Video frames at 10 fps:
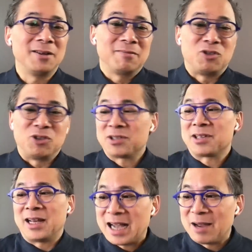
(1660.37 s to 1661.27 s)
just
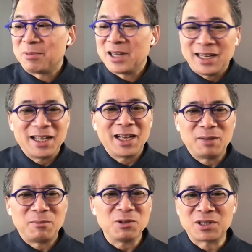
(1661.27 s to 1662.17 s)
like hibernating
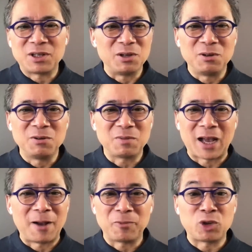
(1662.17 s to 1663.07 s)
animals, to
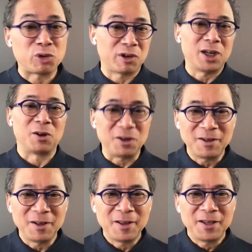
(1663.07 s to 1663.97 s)
trigger
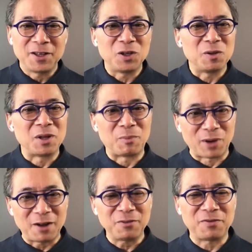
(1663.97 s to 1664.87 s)
the
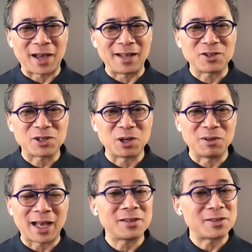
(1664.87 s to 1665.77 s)
brown fat. So
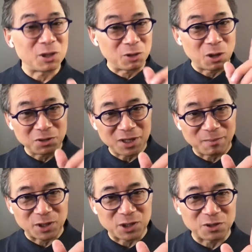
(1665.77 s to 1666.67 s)
cold
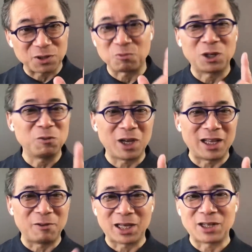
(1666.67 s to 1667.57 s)
temperatures is one way
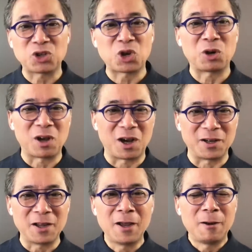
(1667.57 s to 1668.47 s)
that we can turn
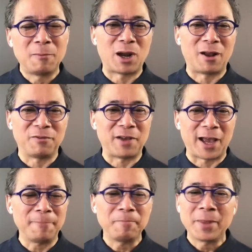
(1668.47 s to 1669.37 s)
on brown
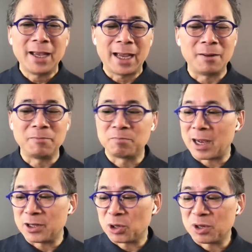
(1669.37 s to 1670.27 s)
fat. And
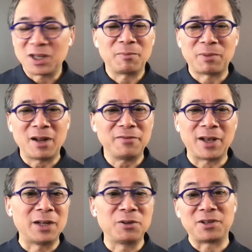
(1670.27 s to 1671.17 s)
by turning on the brown fat
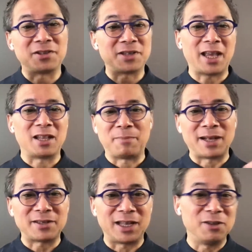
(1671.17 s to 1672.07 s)
under the scan, the
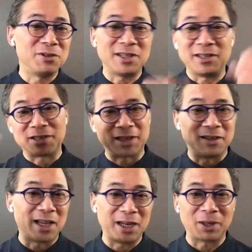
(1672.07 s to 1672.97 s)
PET scan, you see thing
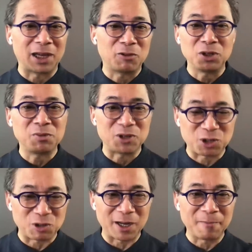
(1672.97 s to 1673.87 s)
light up like a Christmas
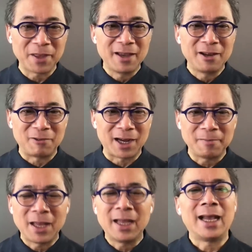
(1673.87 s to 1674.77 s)
tree, right?
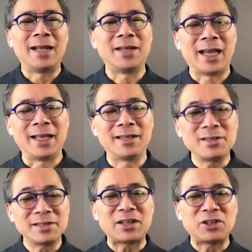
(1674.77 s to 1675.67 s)
And this
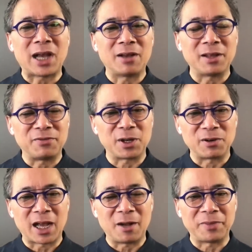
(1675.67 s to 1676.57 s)
is actually how they figured
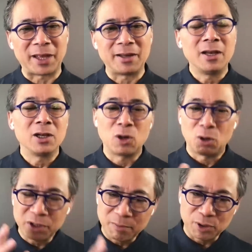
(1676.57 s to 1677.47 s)
out that
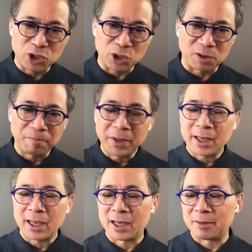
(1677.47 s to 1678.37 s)
cold temperature
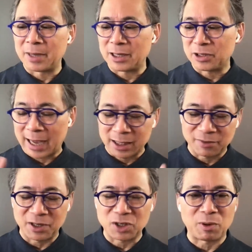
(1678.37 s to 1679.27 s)
actually
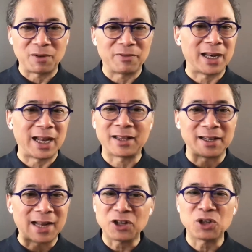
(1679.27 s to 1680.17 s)
activates brown fat. And at the
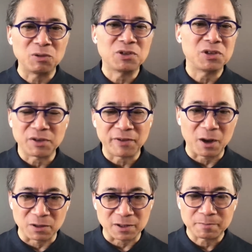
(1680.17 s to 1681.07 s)
National Institute of
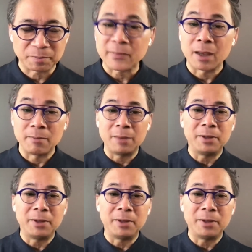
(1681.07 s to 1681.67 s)
Health, maybe